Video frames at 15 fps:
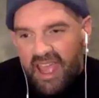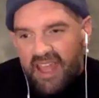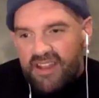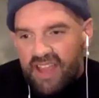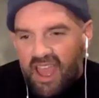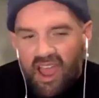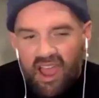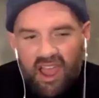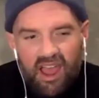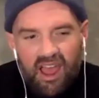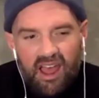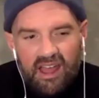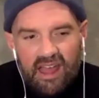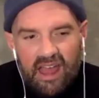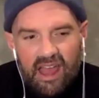and yeah,
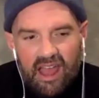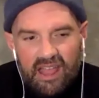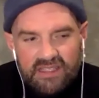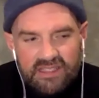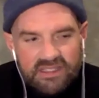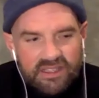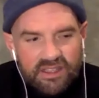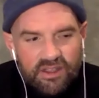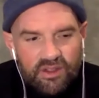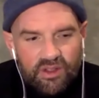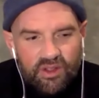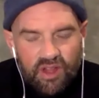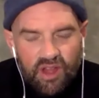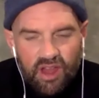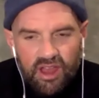I, I
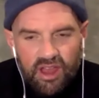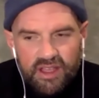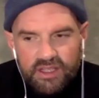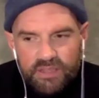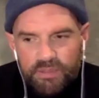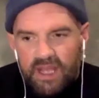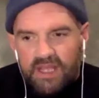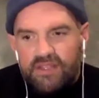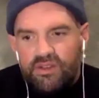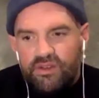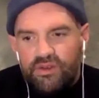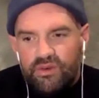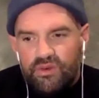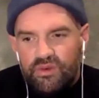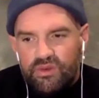still uh, expect
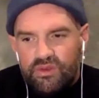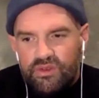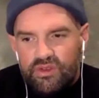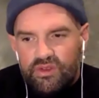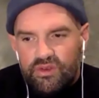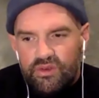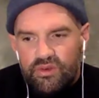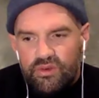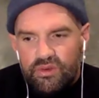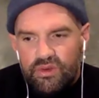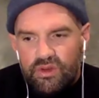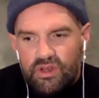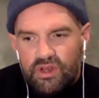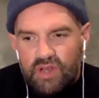to to